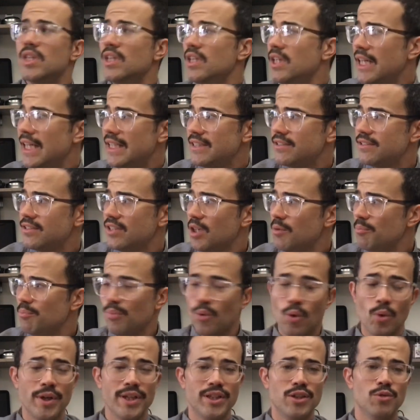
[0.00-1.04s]
At some
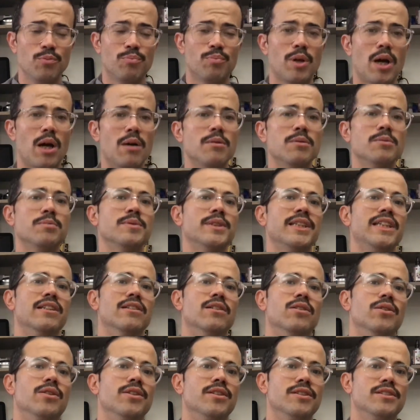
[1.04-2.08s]
point you probably
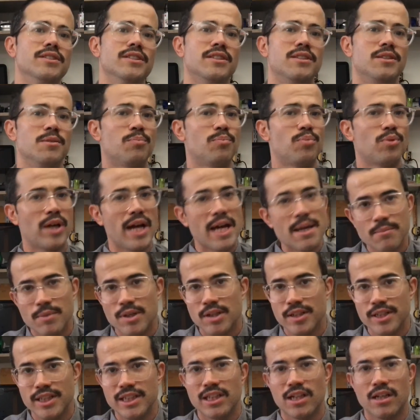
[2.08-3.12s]
learned the
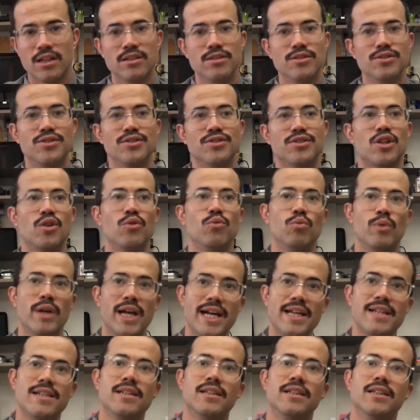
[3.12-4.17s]
primary colors are
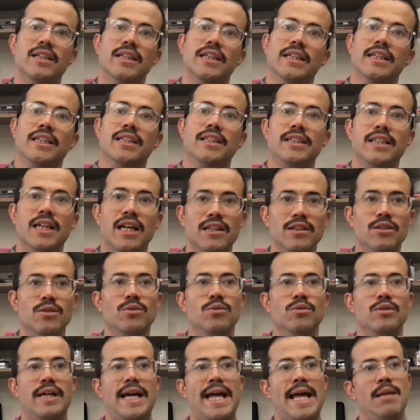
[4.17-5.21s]
red, yellow,
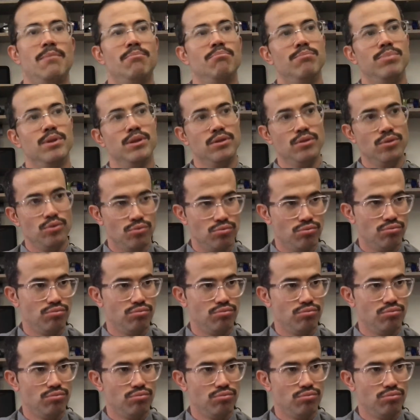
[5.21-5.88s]
and blue.